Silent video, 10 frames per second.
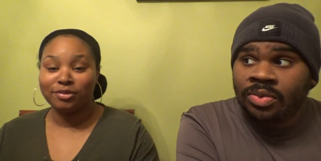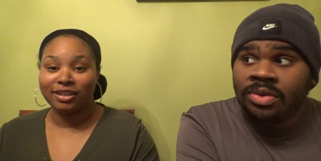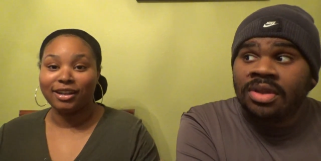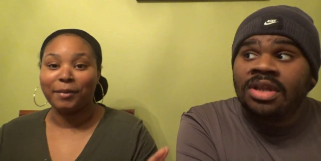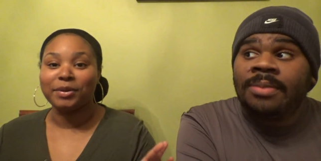Speaker 1: the
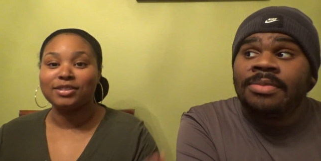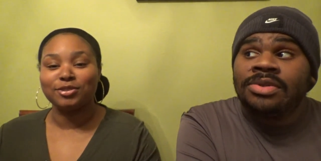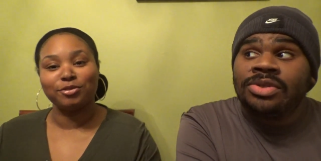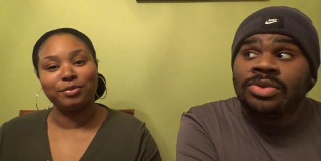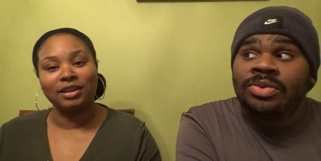number
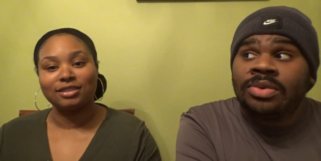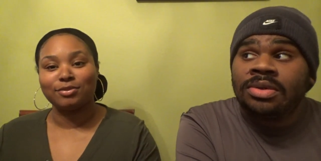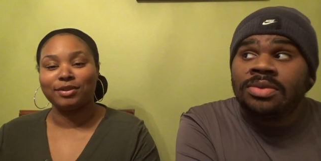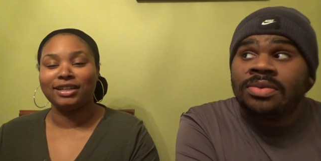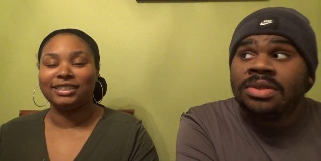two, because we
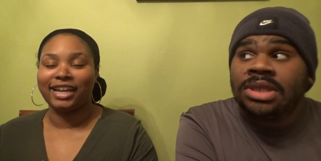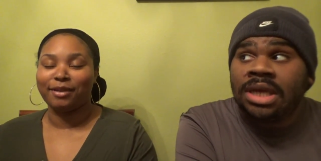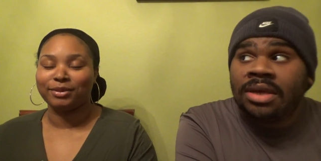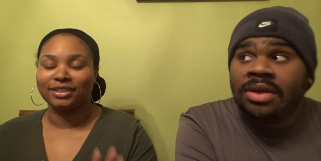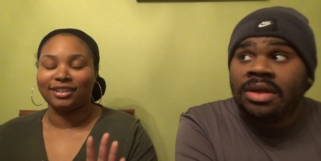want to chat
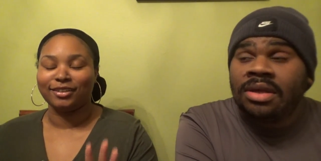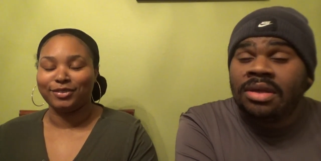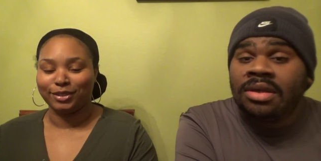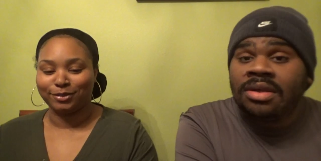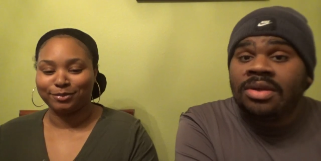with all of
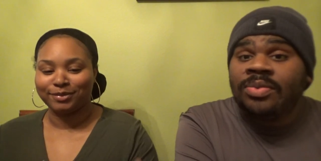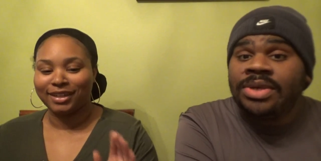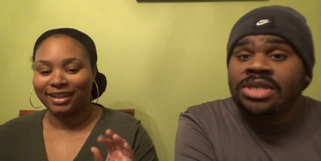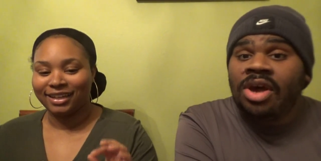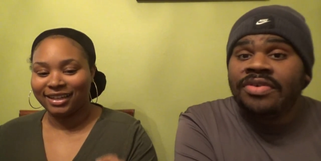you.
Speaker 2: We
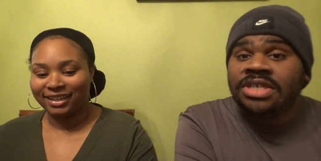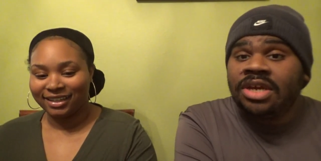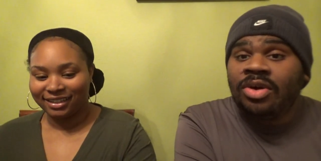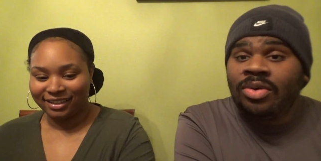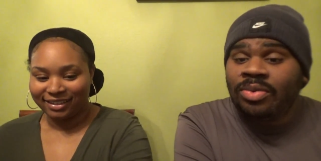saw J.
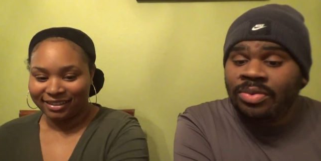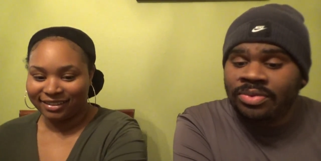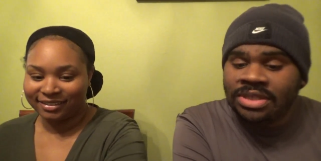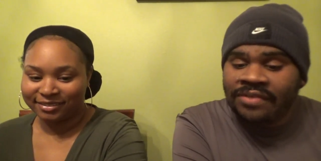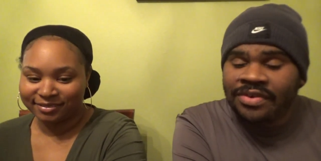Cole,
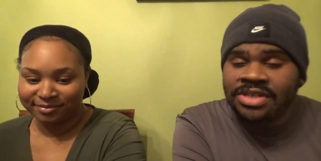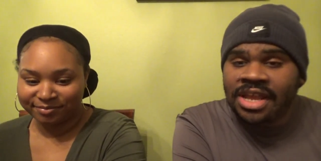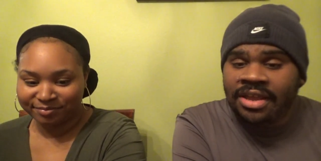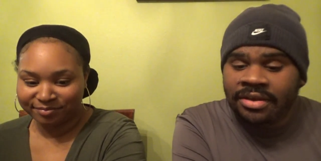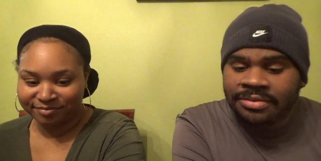it's our first
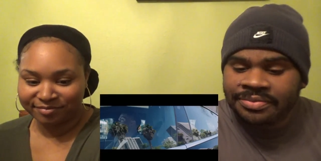day.